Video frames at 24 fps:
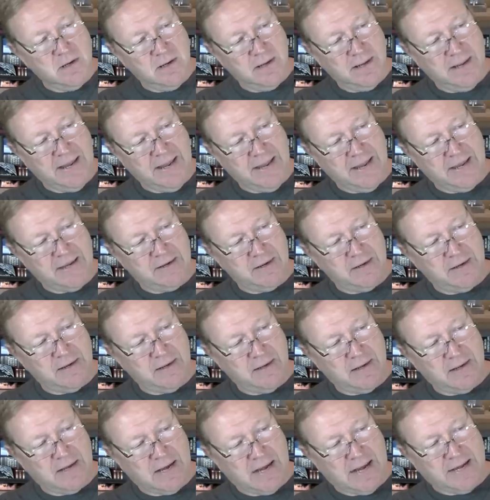And
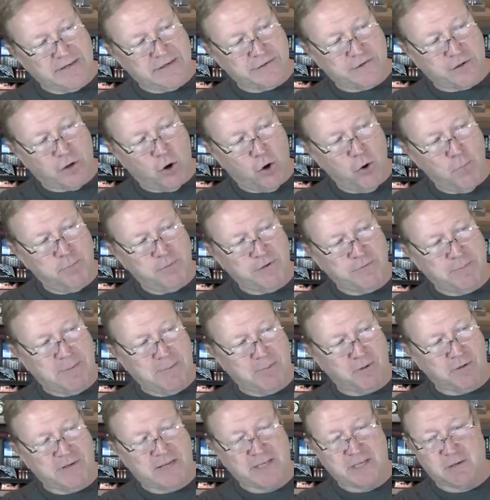I just hope these
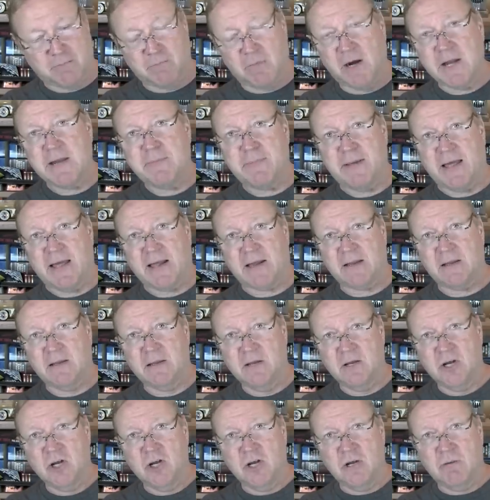people can get their money back.
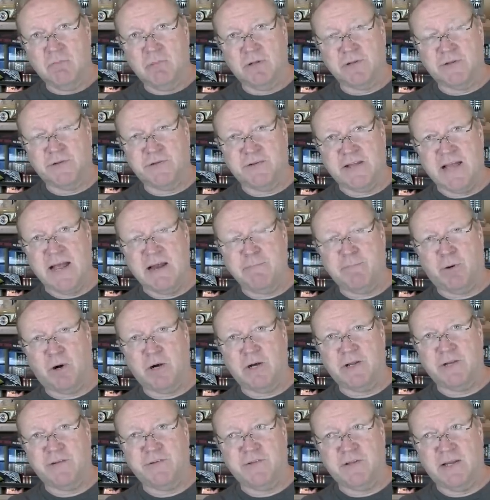But the sad
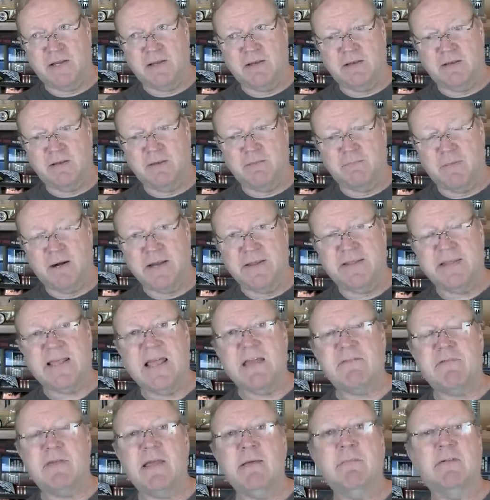part is that the money they
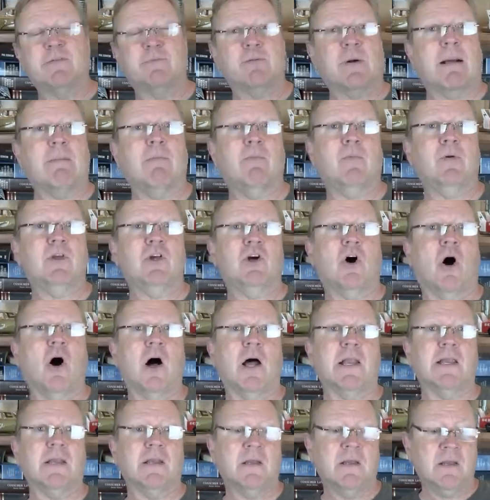gave him is probably
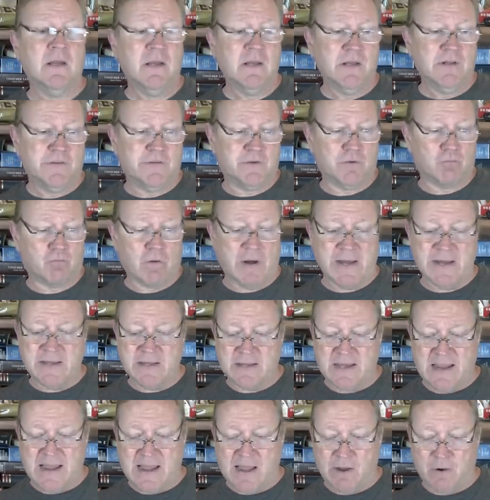gone. So
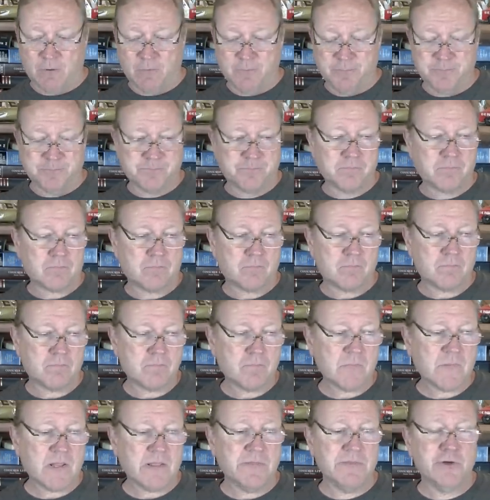right now,
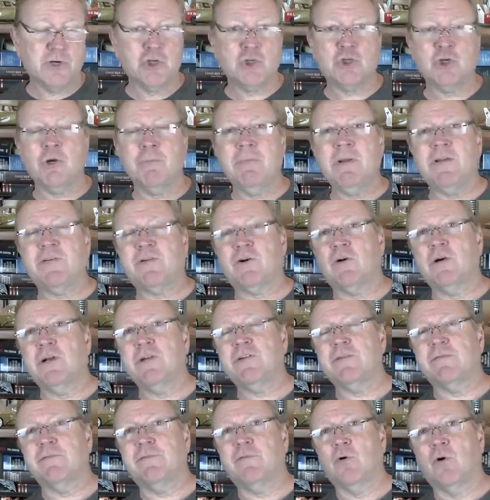there should be
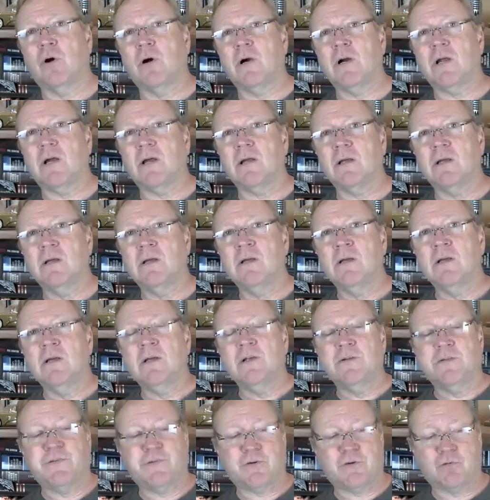attorneys in Florida
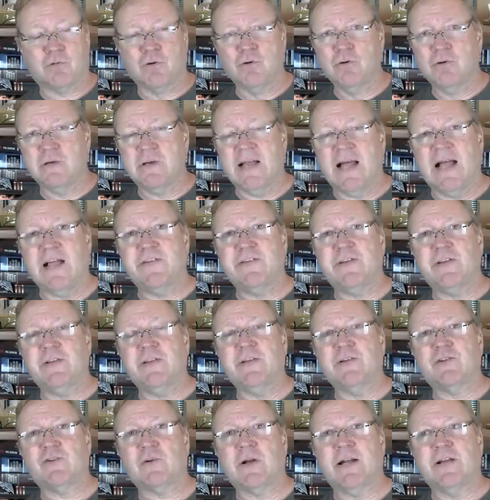scrutinizing
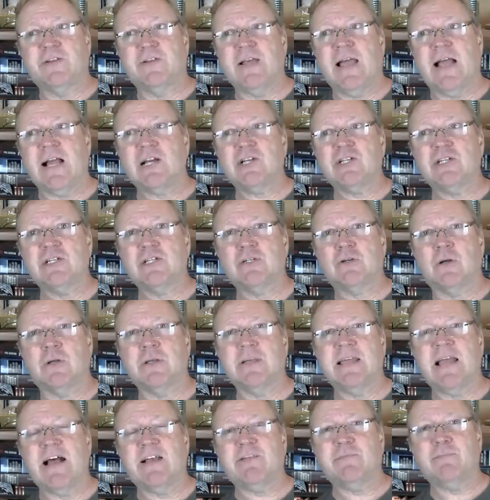these transactions
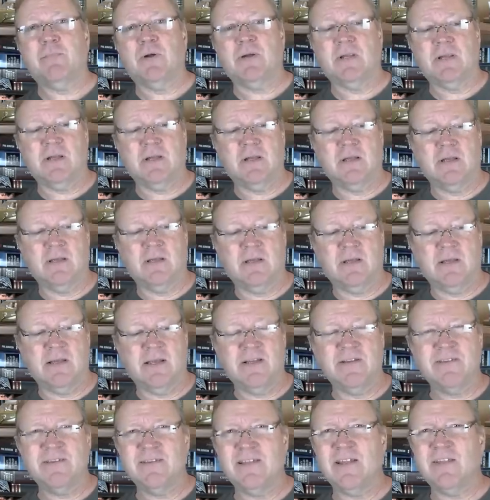going, yes, but
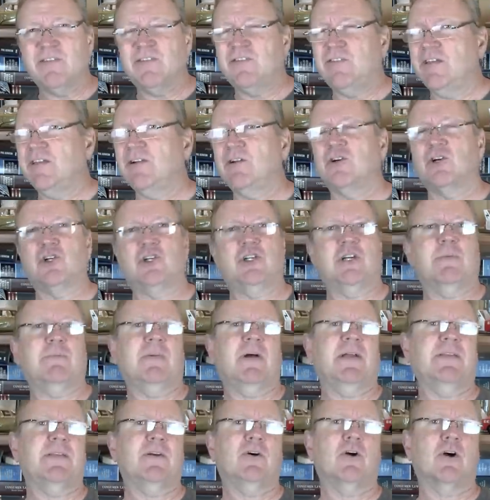isn't the dealership
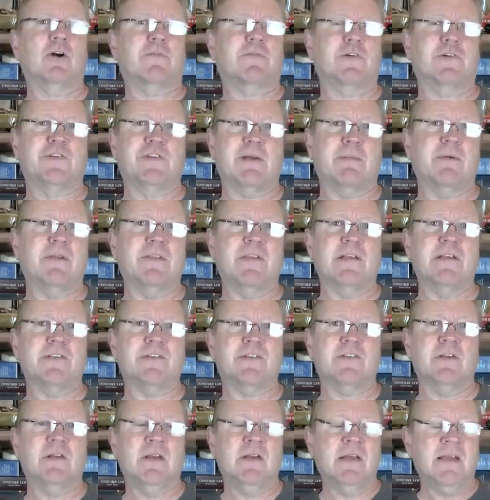on the hook for some of
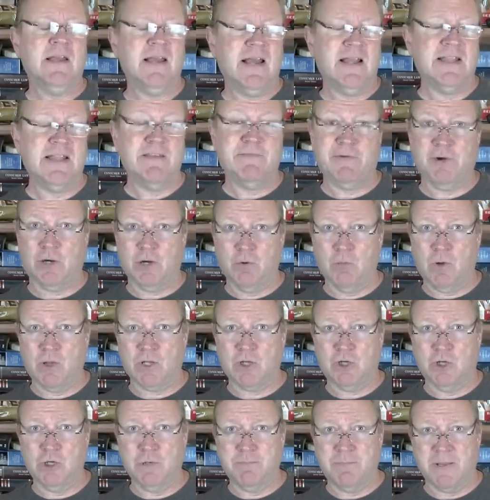this? And they very well
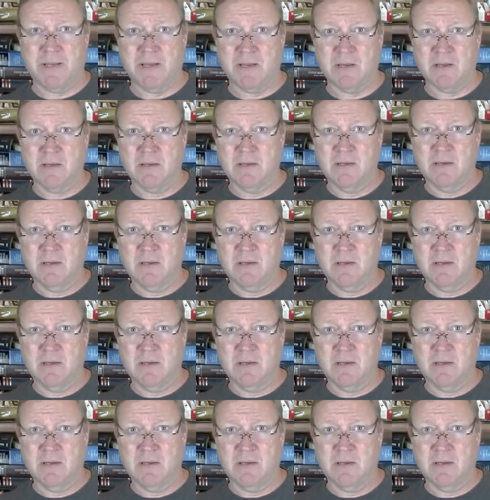could be.